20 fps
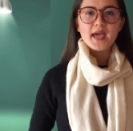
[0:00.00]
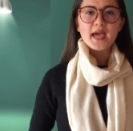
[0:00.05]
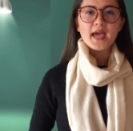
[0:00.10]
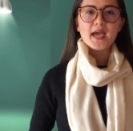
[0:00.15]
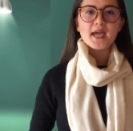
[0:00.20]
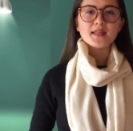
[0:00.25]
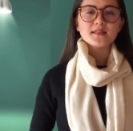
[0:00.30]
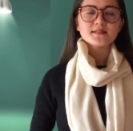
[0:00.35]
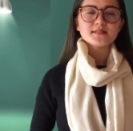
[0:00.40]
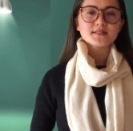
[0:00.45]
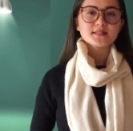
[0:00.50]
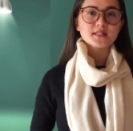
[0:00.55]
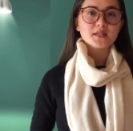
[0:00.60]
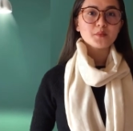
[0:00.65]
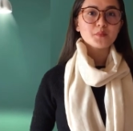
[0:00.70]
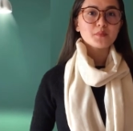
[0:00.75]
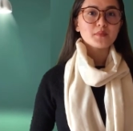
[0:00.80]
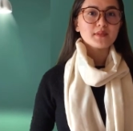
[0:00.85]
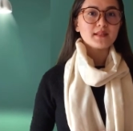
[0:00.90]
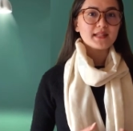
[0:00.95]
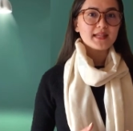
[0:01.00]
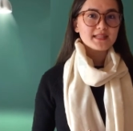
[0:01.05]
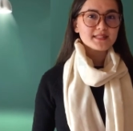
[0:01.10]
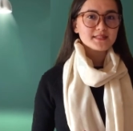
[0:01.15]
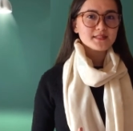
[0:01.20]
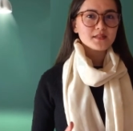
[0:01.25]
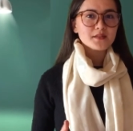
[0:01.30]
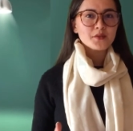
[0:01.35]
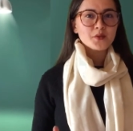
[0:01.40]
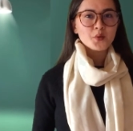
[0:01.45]
and some
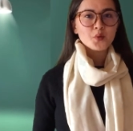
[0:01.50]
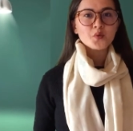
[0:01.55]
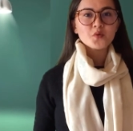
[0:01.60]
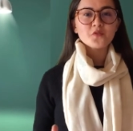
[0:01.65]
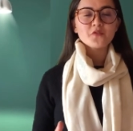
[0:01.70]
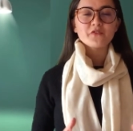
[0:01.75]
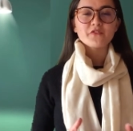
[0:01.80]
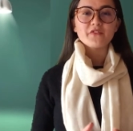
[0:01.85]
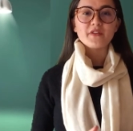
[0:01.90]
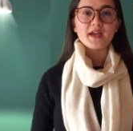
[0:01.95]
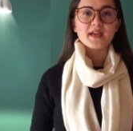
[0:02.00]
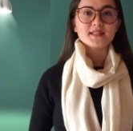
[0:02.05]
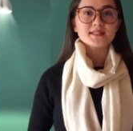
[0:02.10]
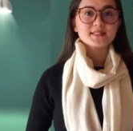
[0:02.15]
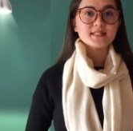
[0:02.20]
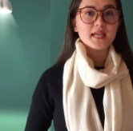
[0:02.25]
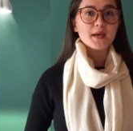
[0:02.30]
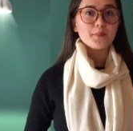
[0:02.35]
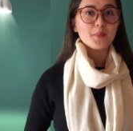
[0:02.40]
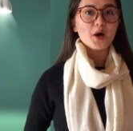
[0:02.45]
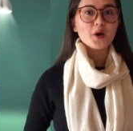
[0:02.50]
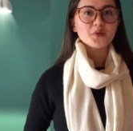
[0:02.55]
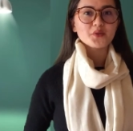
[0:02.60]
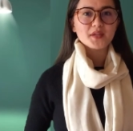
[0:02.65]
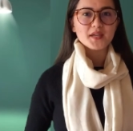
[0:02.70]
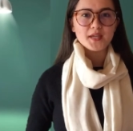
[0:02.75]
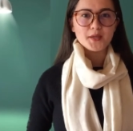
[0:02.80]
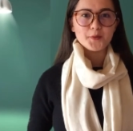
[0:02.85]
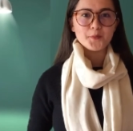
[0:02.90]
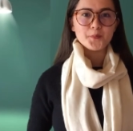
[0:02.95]
lesser known facts about
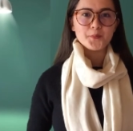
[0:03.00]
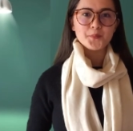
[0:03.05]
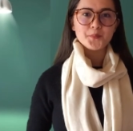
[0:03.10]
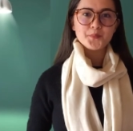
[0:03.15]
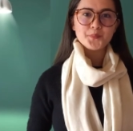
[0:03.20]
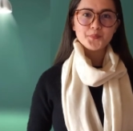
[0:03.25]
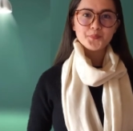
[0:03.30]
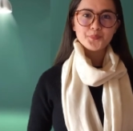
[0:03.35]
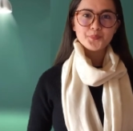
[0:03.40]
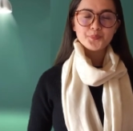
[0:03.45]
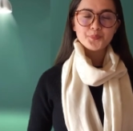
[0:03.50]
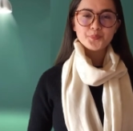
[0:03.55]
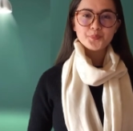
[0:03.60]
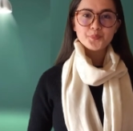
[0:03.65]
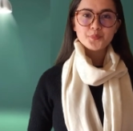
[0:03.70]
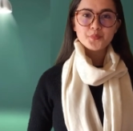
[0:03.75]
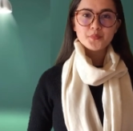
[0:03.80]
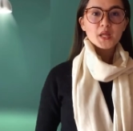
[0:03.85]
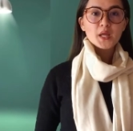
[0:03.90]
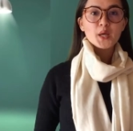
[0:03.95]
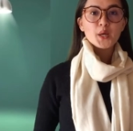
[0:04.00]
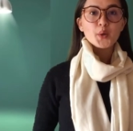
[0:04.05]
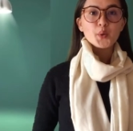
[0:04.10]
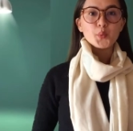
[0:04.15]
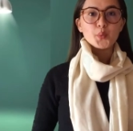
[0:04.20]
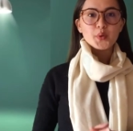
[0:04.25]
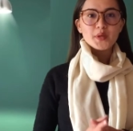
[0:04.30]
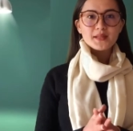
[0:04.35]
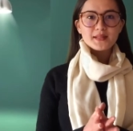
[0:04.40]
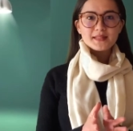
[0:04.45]
him.
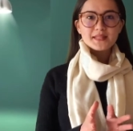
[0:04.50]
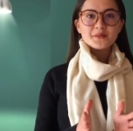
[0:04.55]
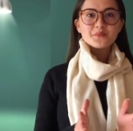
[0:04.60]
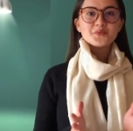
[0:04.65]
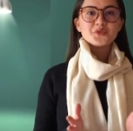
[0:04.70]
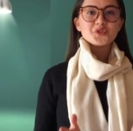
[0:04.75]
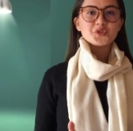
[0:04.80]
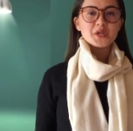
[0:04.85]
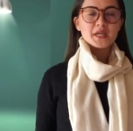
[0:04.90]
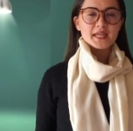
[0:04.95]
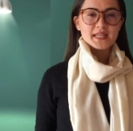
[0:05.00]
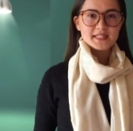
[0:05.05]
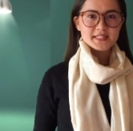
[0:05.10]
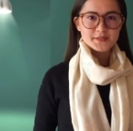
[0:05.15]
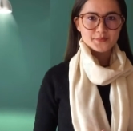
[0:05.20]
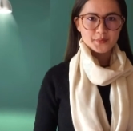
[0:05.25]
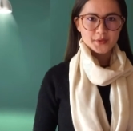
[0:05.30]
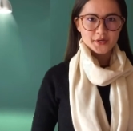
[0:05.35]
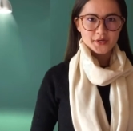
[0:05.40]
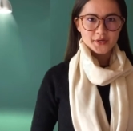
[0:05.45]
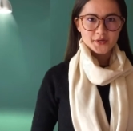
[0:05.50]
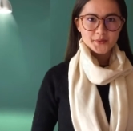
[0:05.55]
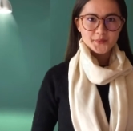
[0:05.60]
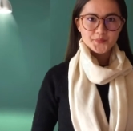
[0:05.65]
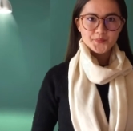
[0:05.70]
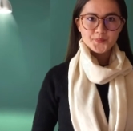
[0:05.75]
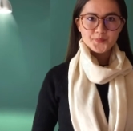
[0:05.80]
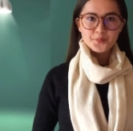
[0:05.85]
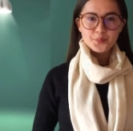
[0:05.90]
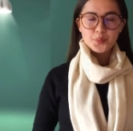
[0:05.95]
William Shakespeare,
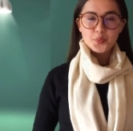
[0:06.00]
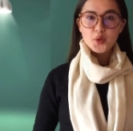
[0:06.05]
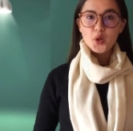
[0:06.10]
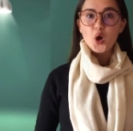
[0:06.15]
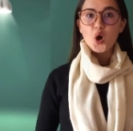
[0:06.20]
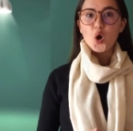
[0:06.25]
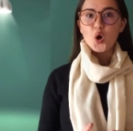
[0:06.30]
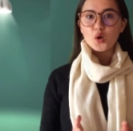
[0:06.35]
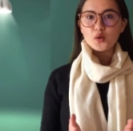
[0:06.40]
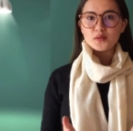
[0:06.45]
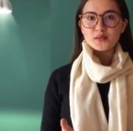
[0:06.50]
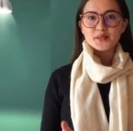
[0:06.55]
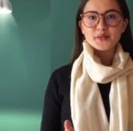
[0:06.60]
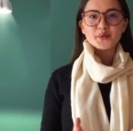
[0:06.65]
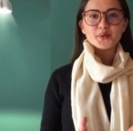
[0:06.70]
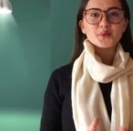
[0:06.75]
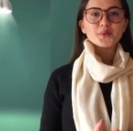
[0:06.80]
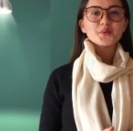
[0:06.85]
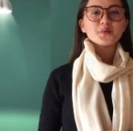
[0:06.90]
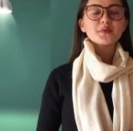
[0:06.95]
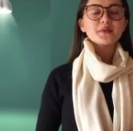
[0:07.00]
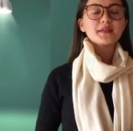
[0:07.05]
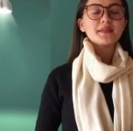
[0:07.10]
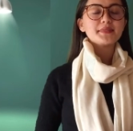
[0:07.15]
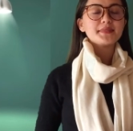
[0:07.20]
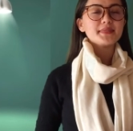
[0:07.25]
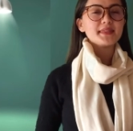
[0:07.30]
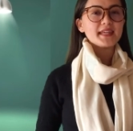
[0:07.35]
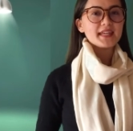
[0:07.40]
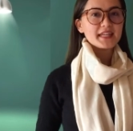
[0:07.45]
although
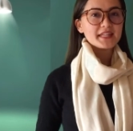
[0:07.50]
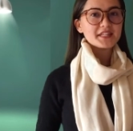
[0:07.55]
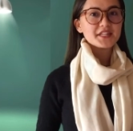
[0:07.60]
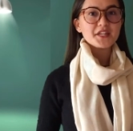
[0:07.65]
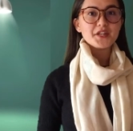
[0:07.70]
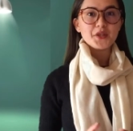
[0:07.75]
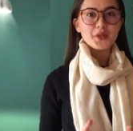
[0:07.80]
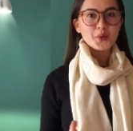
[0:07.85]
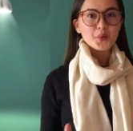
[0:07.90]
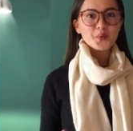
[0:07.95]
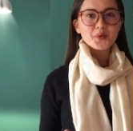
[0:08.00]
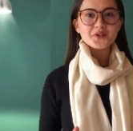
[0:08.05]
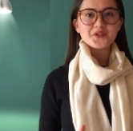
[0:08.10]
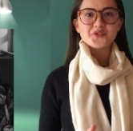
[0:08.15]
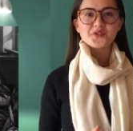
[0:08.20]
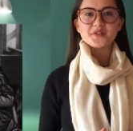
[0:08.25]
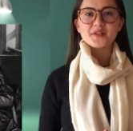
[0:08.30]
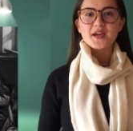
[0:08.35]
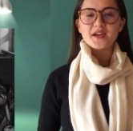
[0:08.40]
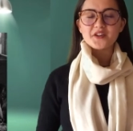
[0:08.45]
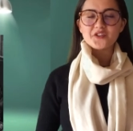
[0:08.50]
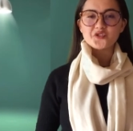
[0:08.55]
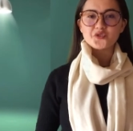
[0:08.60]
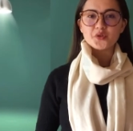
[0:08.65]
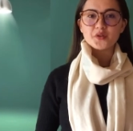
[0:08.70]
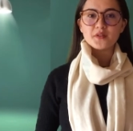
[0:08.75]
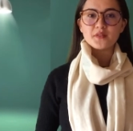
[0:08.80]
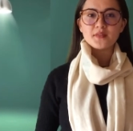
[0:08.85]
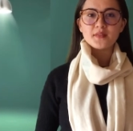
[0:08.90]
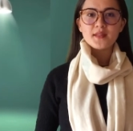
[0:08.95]
need no
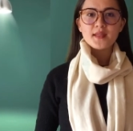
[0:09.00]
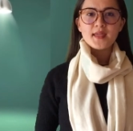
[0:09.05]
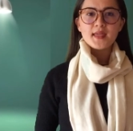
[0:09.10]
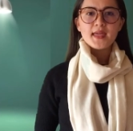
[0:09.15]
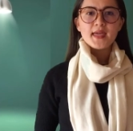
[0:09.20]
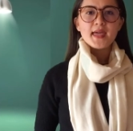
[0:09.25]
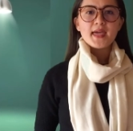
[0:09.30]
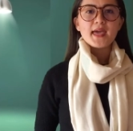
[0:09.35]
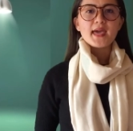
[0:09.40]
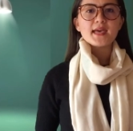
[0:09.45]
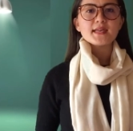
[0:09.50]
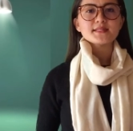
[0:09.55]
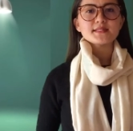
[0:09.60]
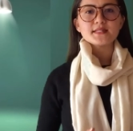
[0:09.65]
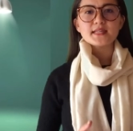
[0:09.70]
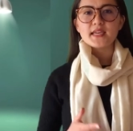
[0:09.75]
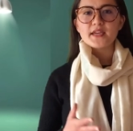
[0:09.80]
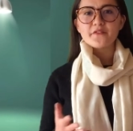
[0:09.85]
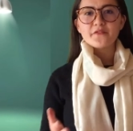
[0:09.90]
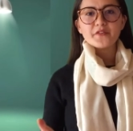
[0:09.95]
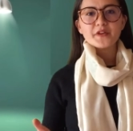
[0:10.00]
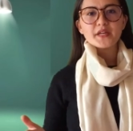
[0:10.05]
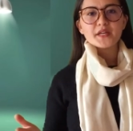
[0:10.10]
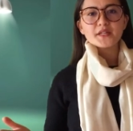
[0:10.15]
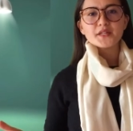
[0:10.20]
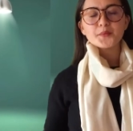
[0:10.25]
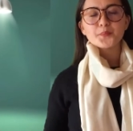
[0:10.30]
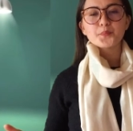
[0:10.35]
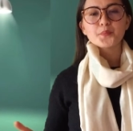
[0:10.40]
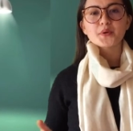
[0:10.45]
introduction, as every
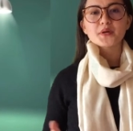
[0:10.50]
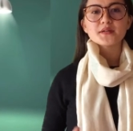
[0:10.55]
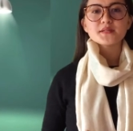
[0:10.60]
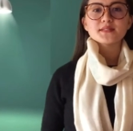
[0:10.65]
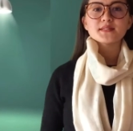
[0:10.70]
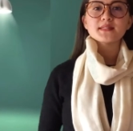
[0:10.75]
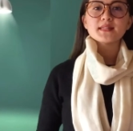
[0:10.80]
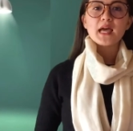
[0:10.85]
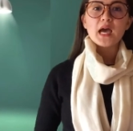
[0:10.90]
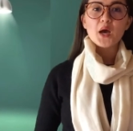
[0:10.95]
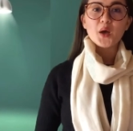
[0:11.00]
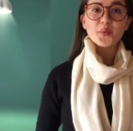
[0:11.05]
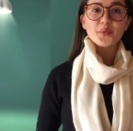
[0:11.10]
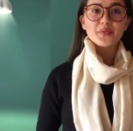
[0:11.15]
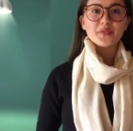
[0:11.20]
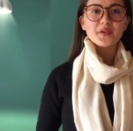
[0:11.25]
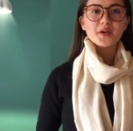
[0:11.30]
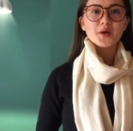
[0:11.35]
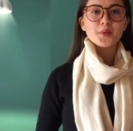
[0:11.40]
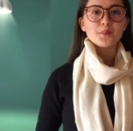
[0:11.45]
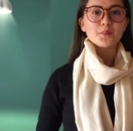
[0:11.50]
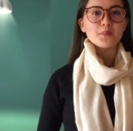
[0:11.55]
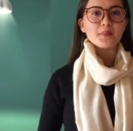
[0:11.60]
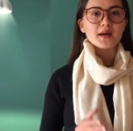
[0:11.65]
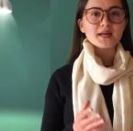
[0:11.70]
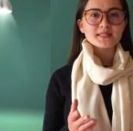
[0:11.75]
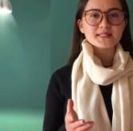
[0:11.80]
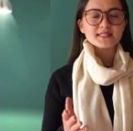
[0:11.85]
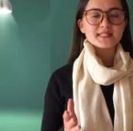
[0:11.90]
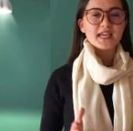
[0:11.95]
other person out there
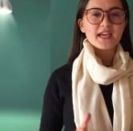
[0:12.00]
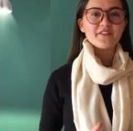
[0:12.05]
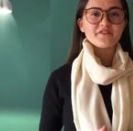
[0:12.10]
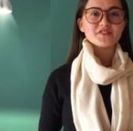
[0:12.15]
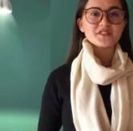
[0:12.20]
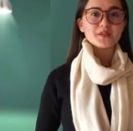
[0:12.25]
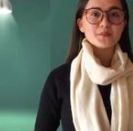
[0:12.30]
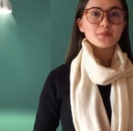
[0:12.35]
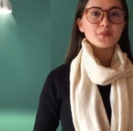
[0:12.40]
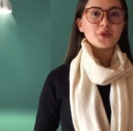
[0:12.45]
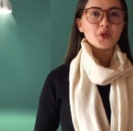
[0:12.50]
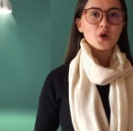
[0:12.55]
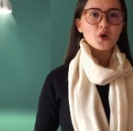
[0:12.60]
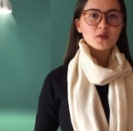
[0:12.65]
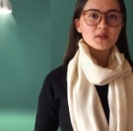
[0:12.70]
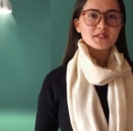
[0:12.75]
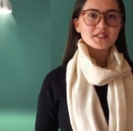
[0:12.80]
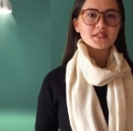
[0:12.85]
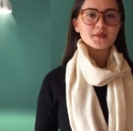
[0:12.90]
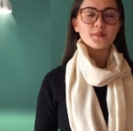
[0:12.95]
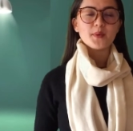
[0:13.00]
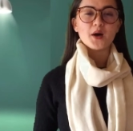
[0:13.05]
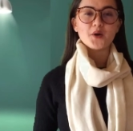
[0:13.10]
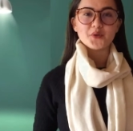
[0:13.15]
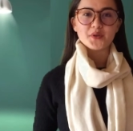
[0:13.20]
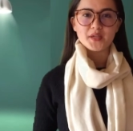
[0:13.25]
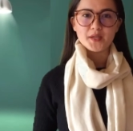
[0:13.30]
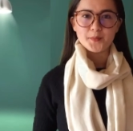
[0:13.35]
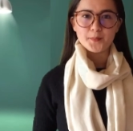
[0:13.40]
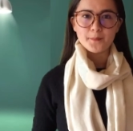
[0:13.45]
must have some knowledge
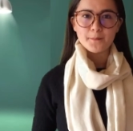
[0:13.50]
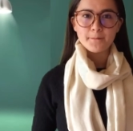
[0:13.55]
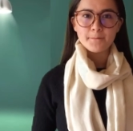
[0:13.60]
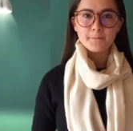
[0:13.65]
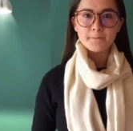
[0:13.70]
about him.